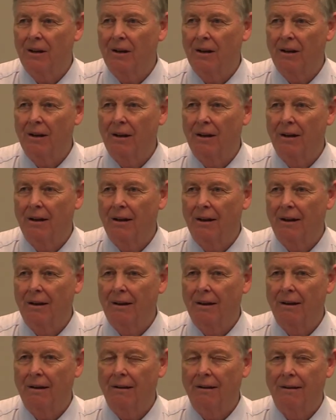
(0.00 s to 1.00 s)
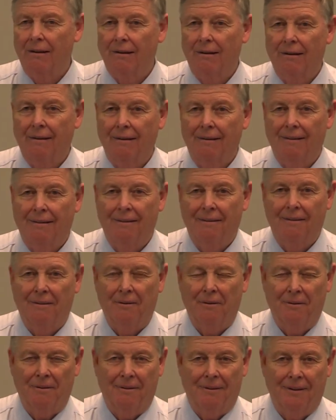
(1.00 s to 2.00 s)

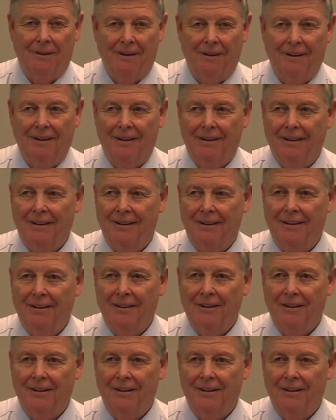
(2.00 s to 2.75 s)
Nothing is said.